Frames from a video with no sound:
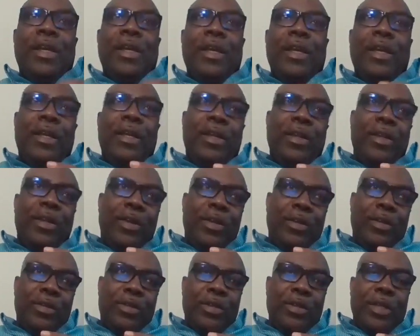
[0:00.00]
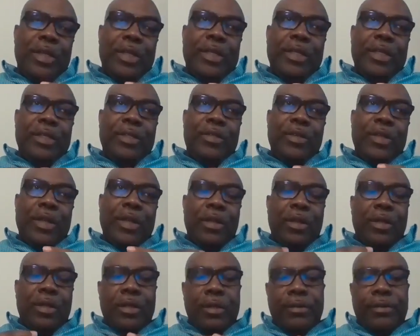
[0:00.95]
and also leading to a
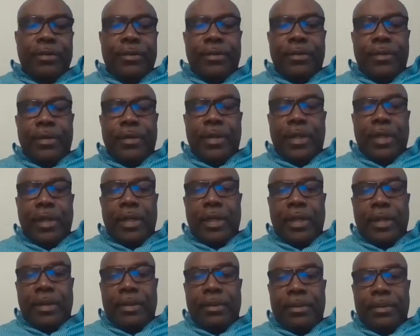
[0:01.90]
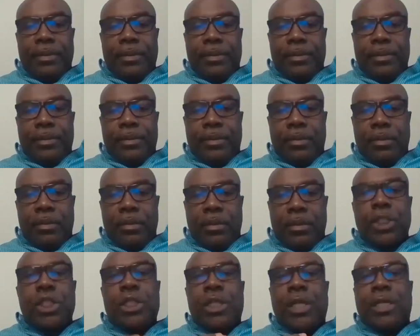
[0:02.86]
lot of
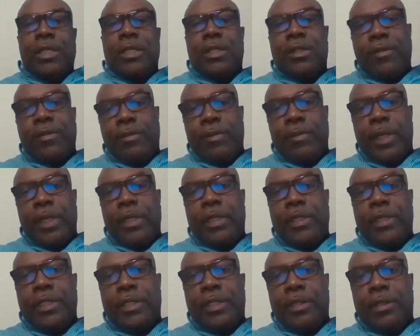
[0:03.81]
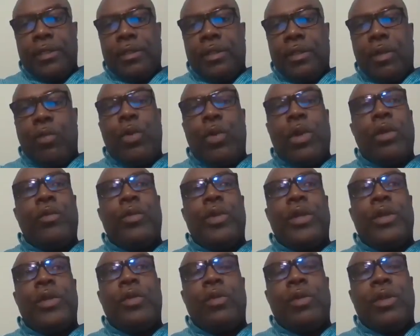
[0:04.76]
transformation, the way we
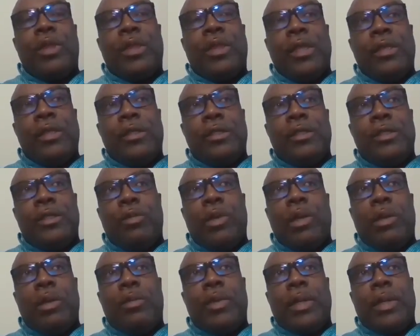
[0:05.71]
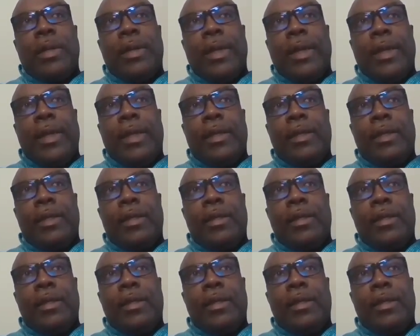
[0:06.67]
do things, the way we learn